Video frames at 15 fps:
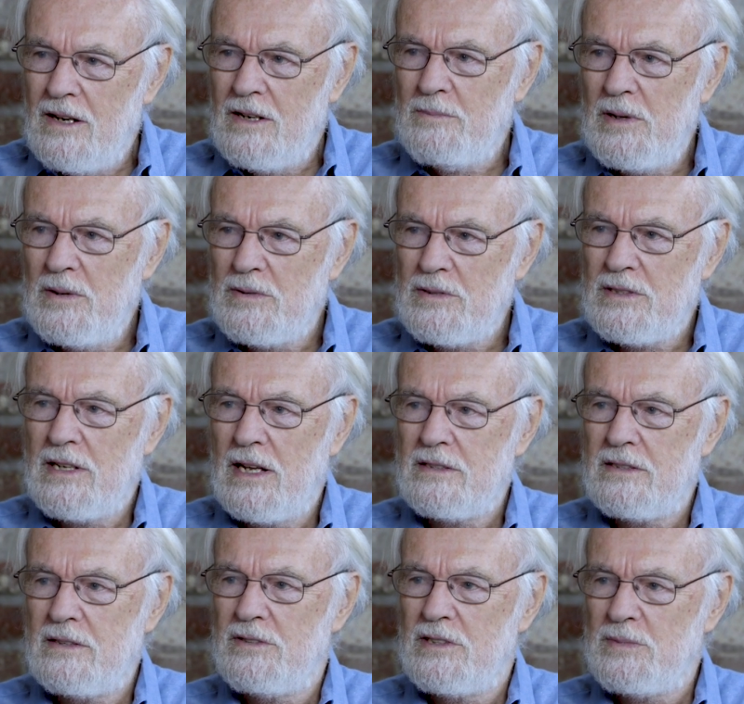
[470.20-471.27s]
on people's
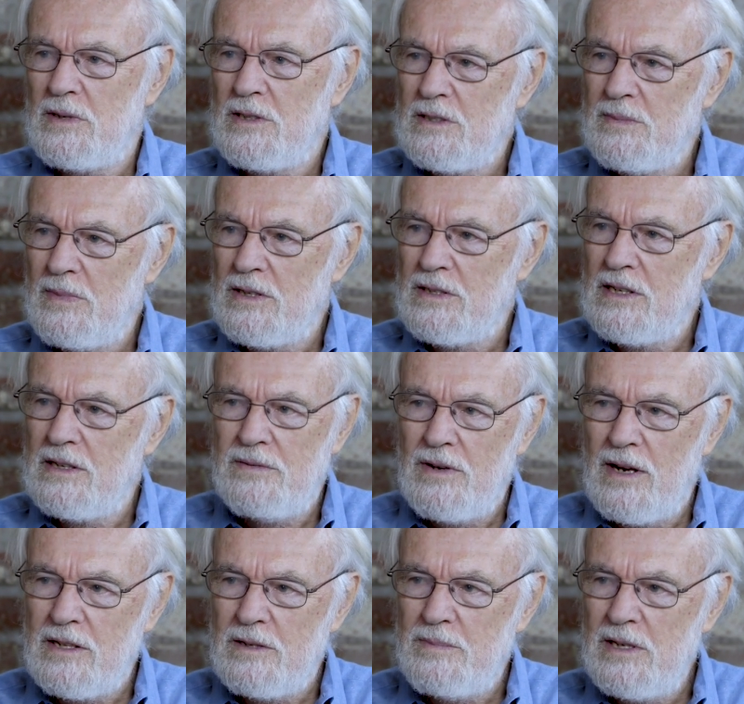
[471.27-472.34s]
sense of responsibility
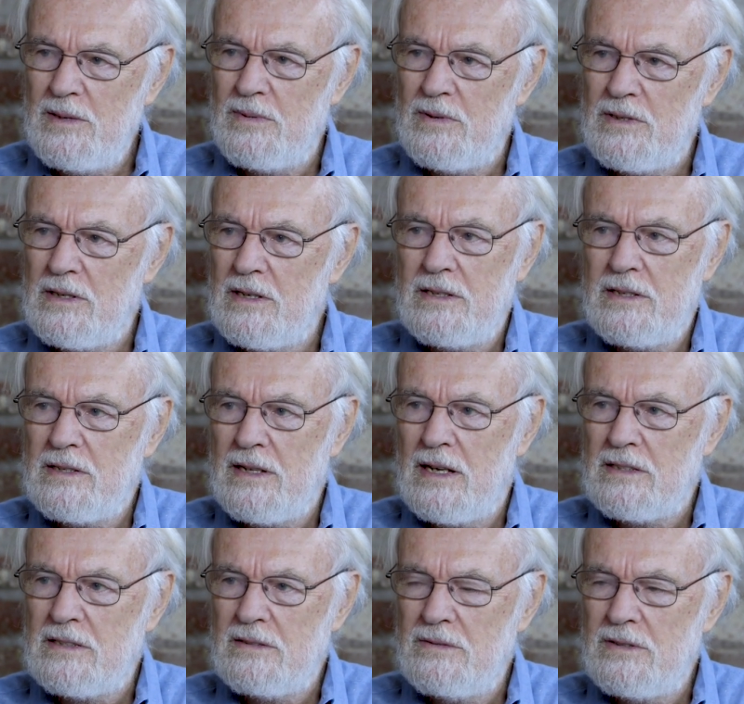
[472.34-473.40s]
for other people. And I think
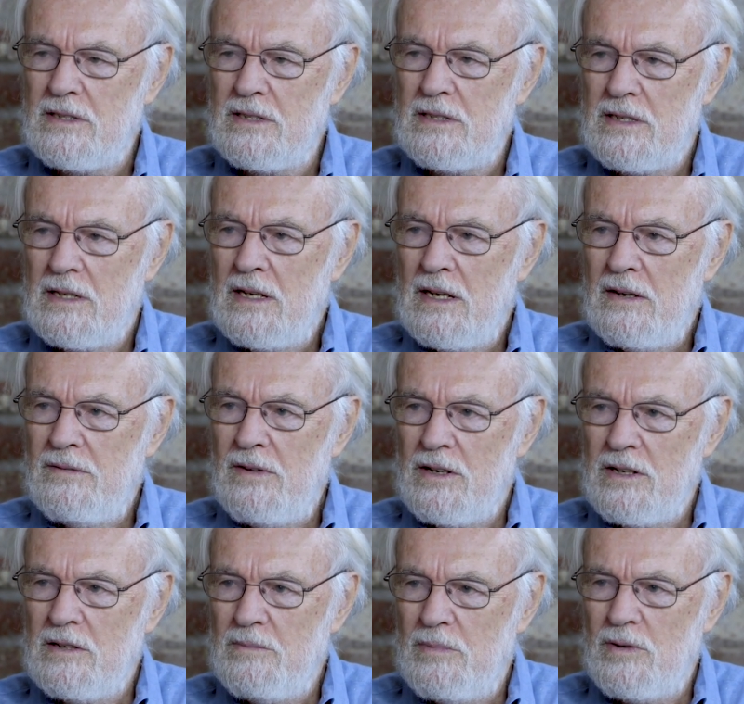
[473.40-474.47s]
that's a really
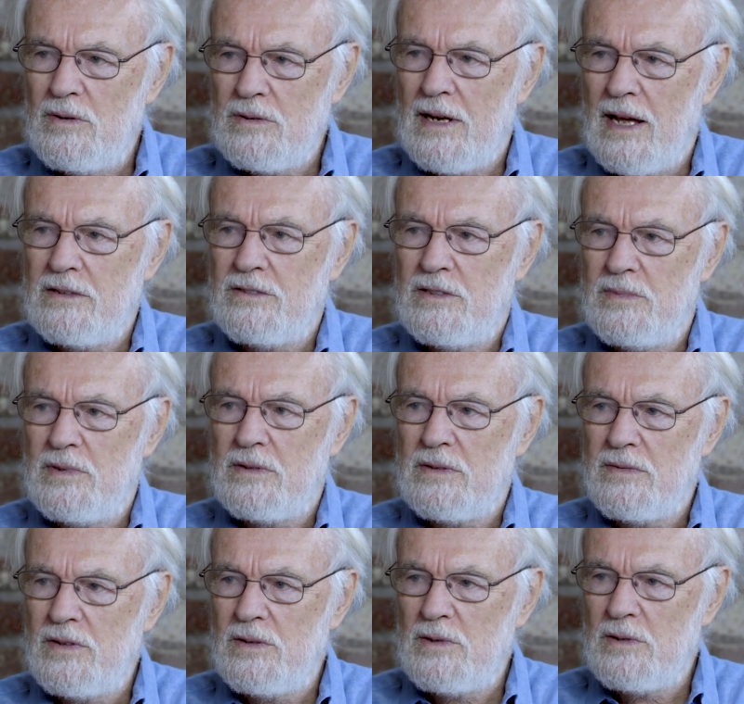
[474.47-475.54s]
very important attribute
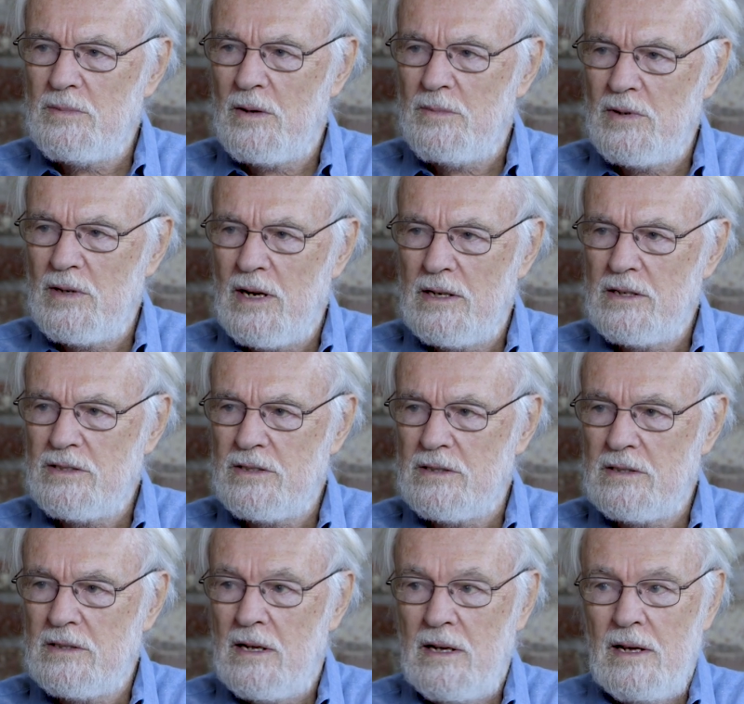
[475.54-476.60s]
of human
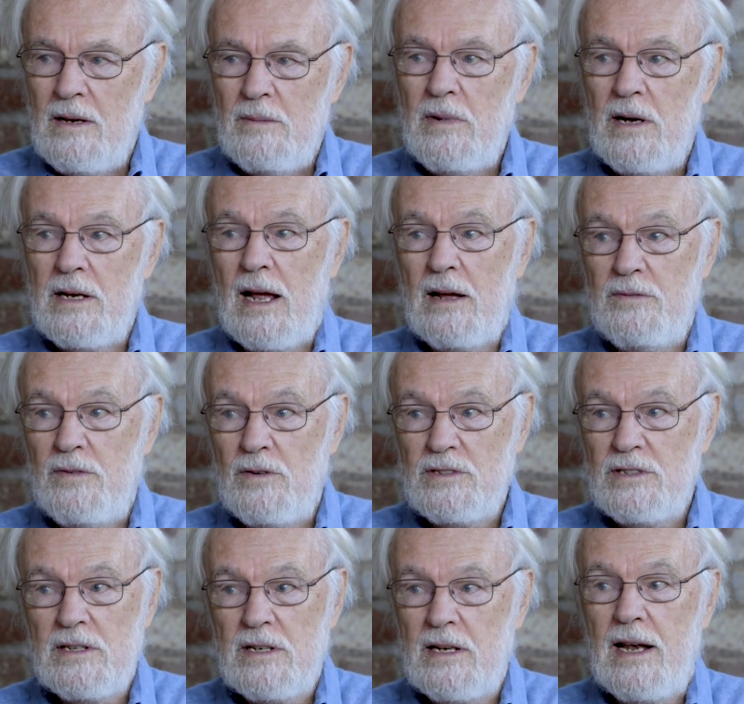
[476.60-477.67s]
populations, but
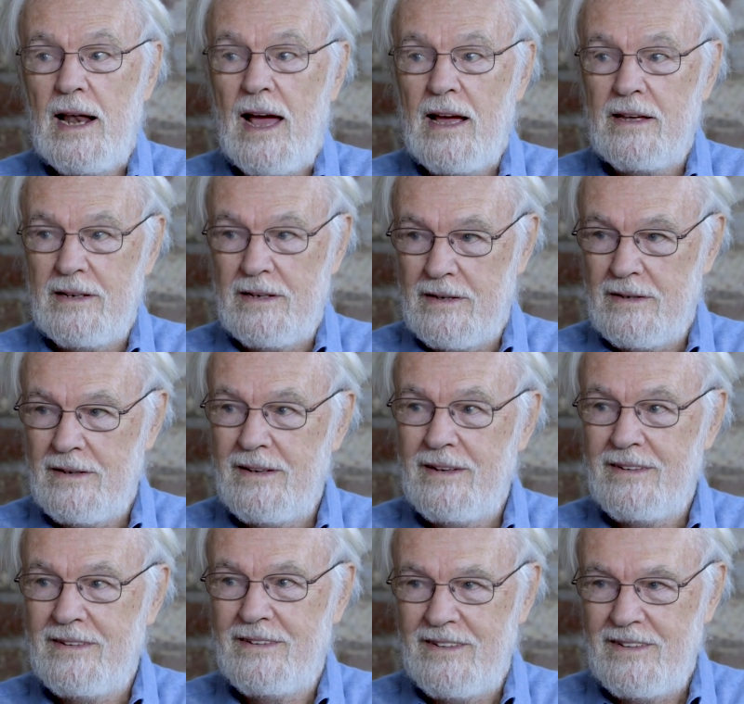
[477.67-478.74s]
unfortunately lacking
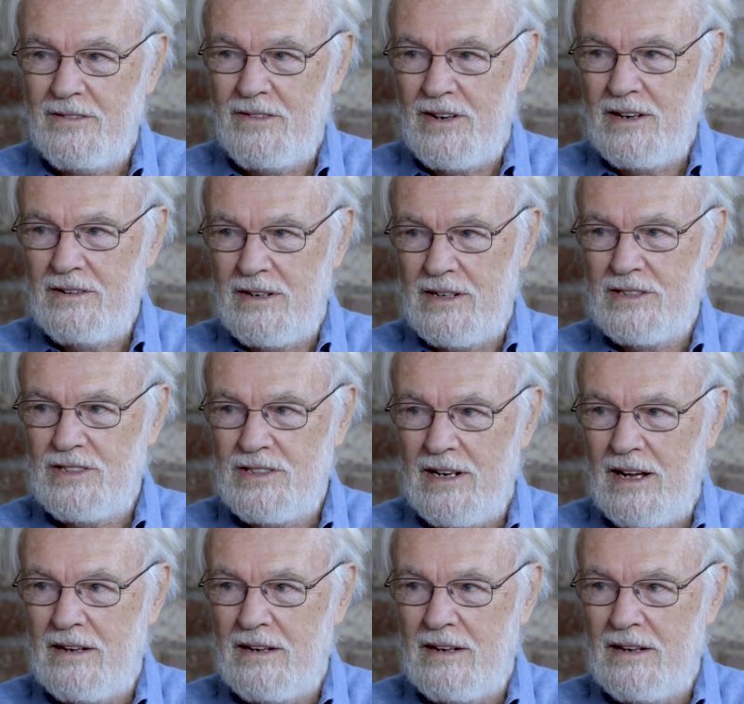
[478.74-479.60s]
in the very rich and